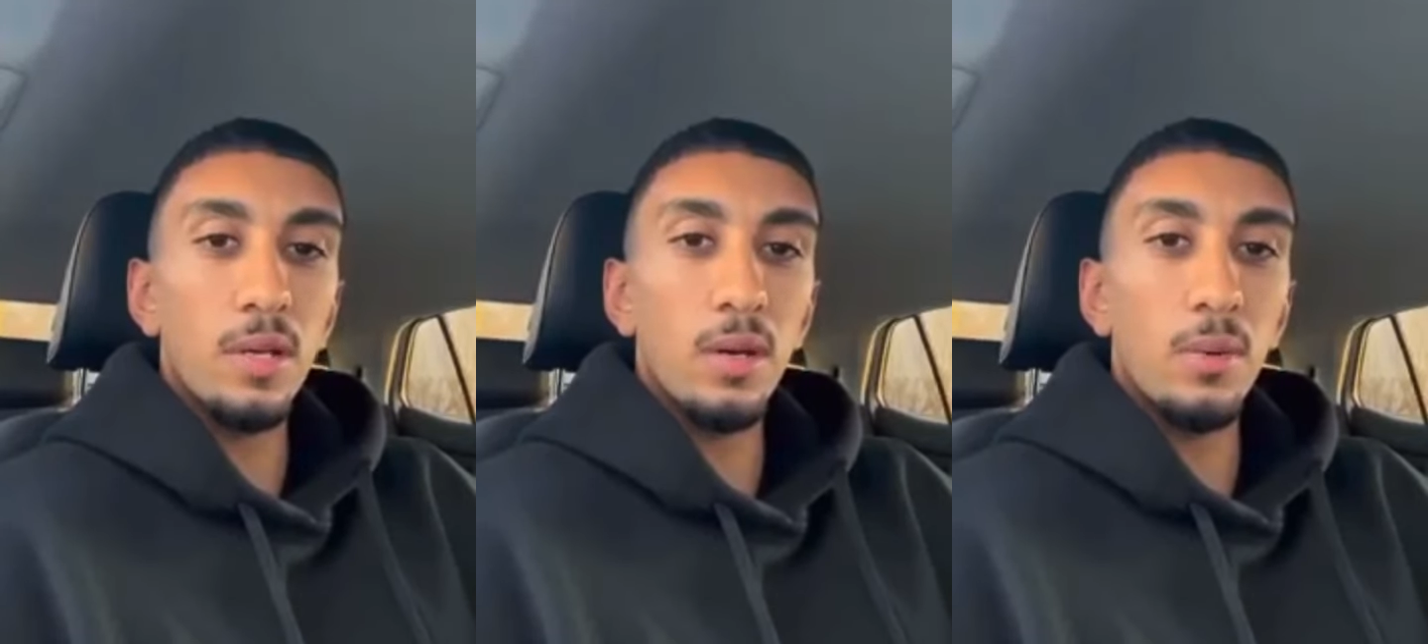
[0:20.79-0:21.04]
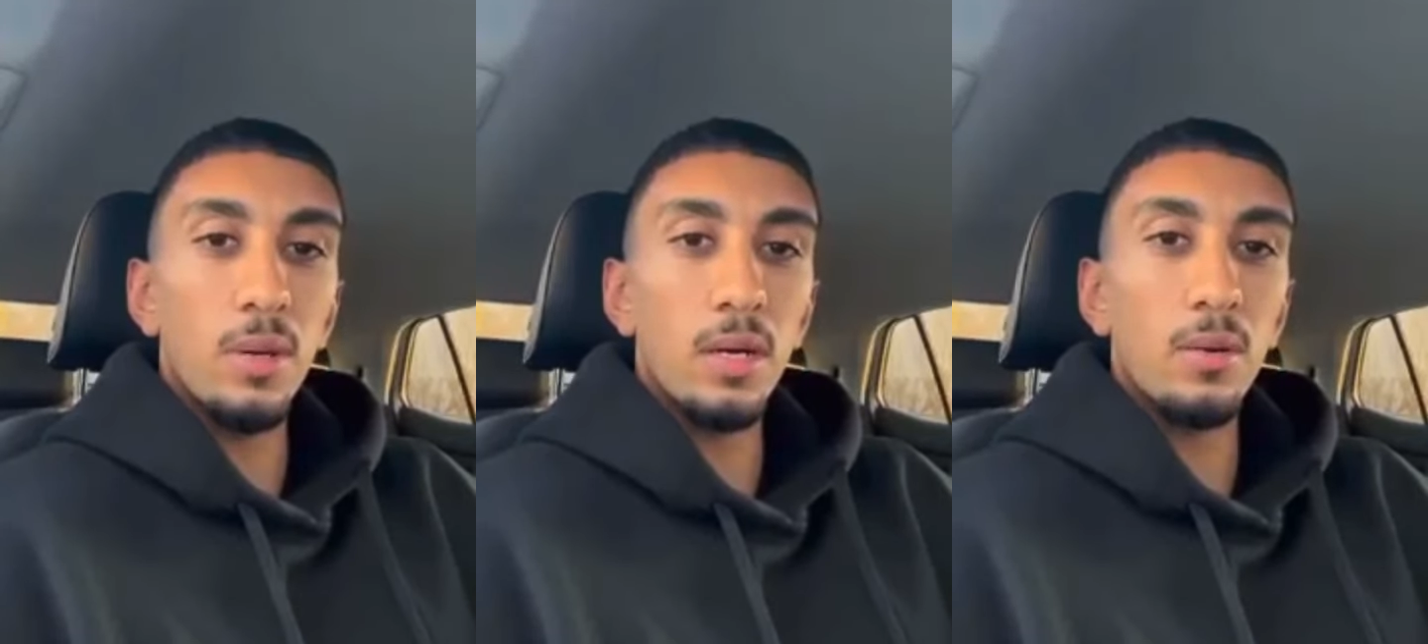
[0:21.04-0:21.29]
in
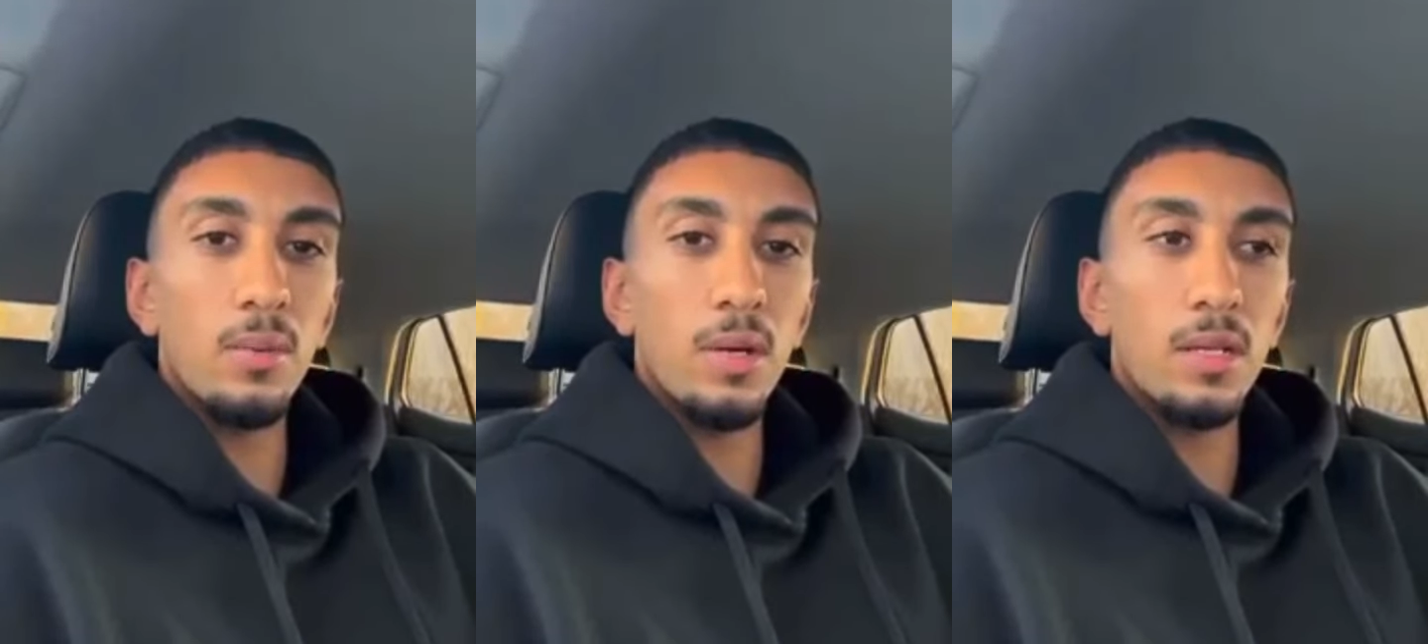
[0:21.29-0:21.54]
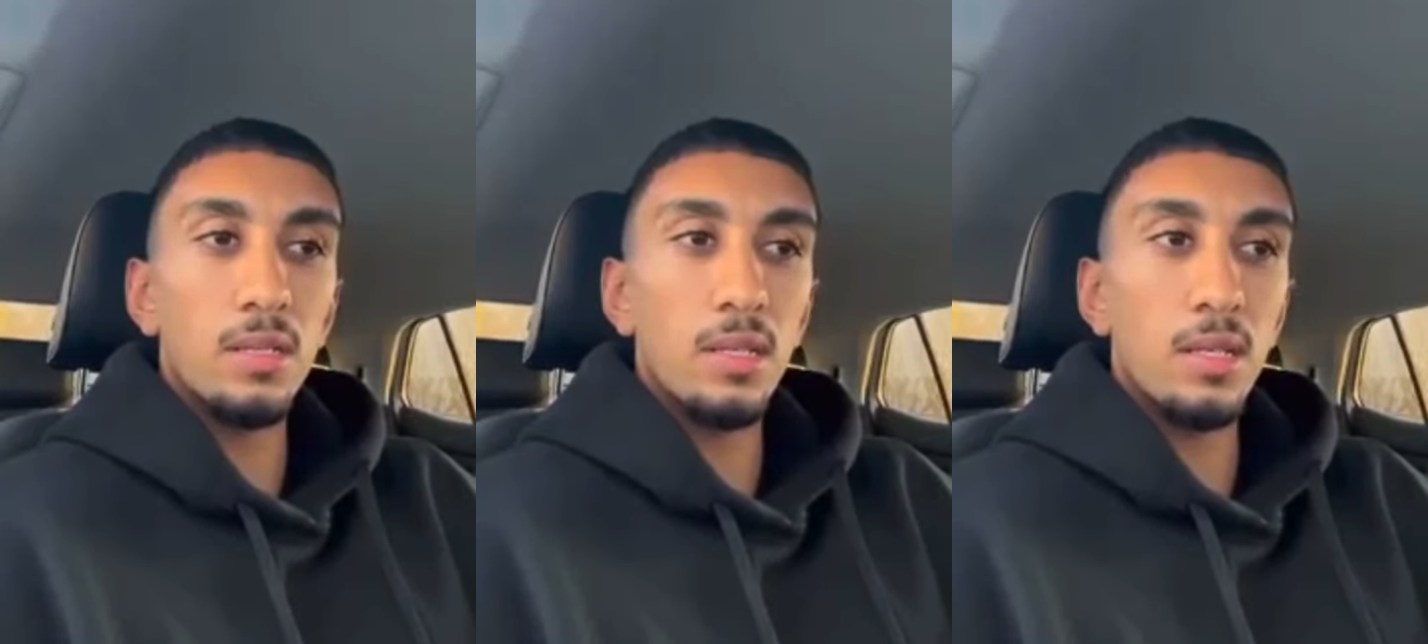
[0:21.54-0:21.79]
Iraq when
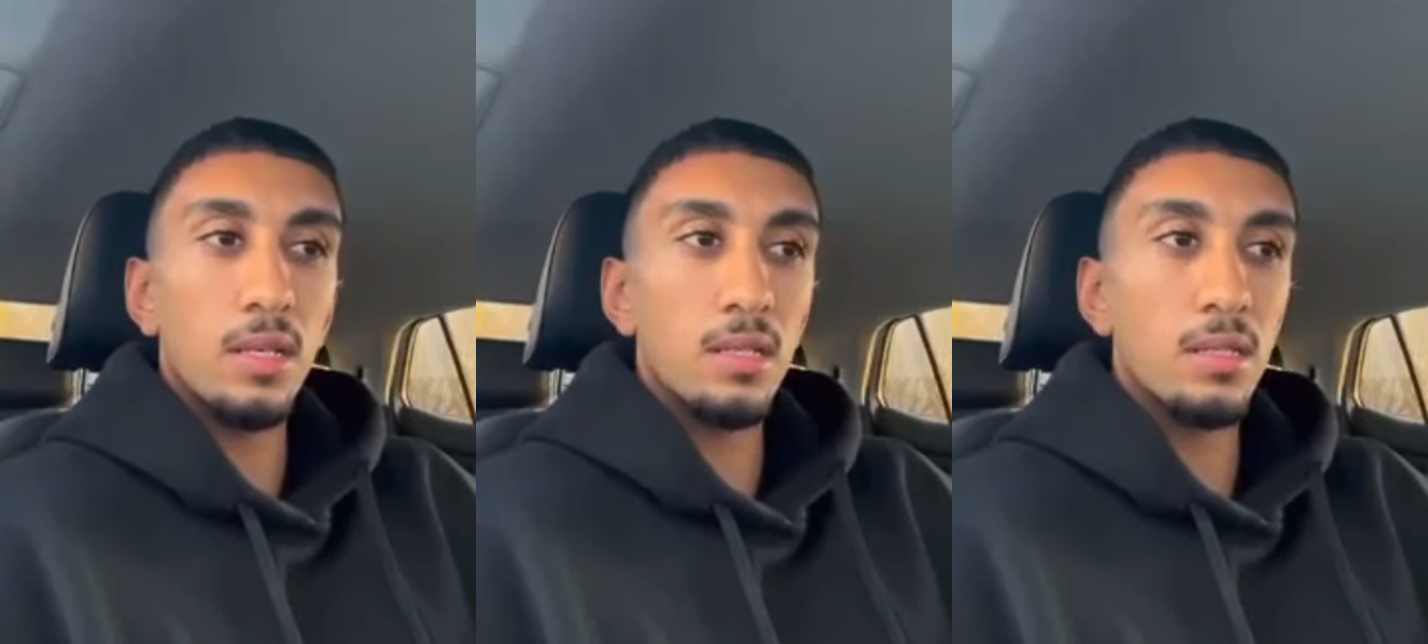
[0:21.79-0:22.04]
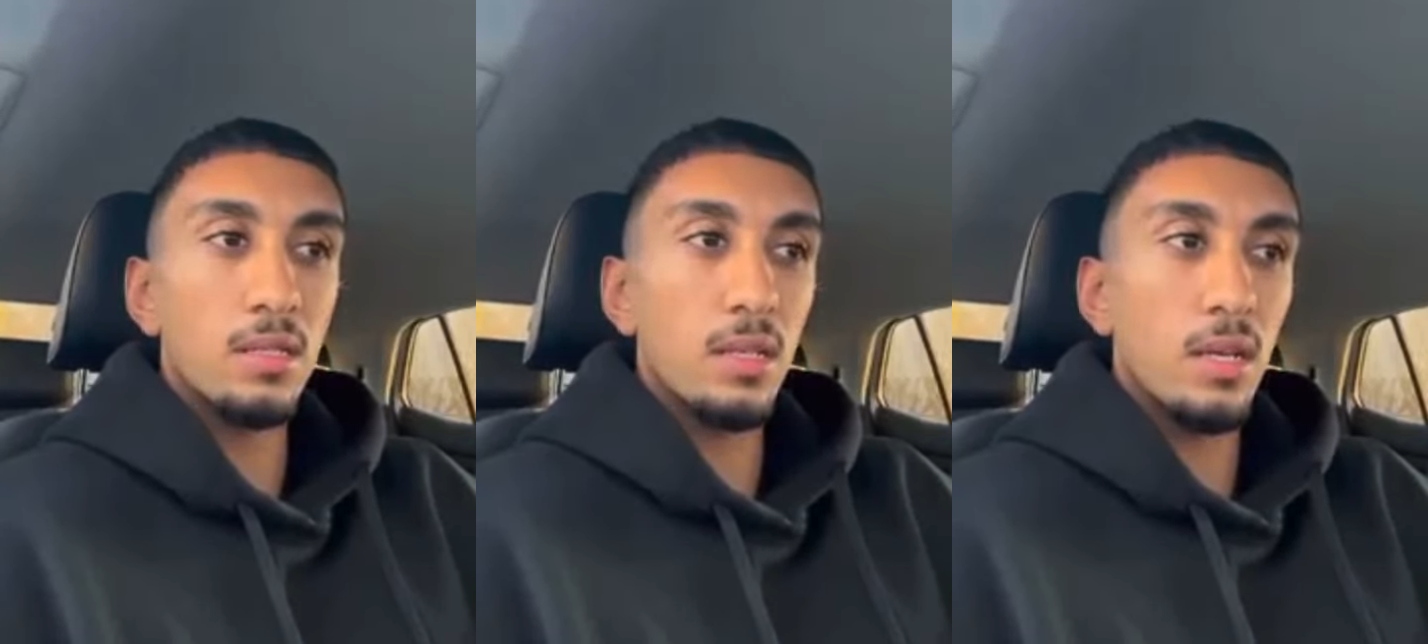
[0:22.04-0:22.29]
I say it's